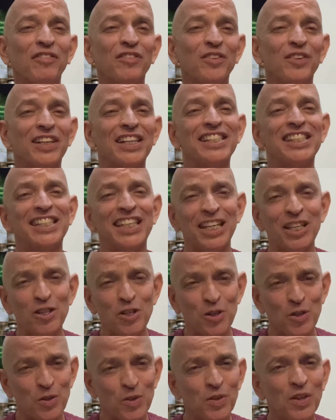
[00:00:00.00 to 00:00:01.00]
to
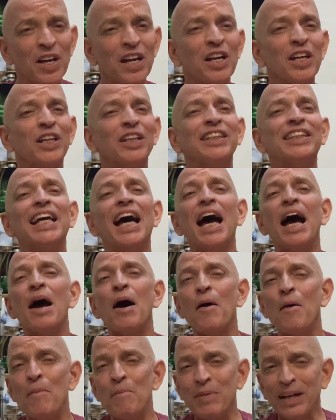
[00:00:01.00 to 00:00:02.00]
continue
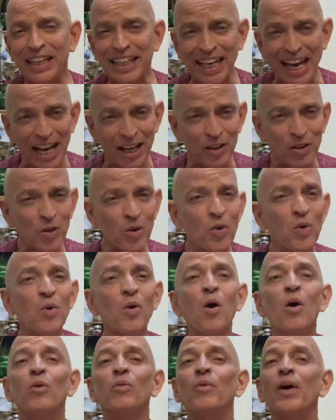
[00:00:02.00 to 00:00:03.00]
that
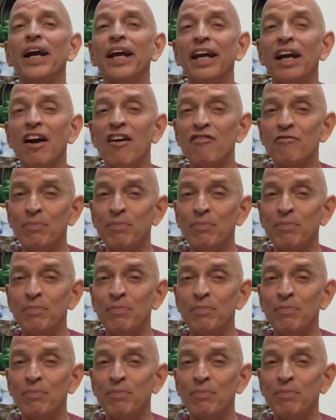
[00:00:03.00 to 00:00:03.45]
mechanical way of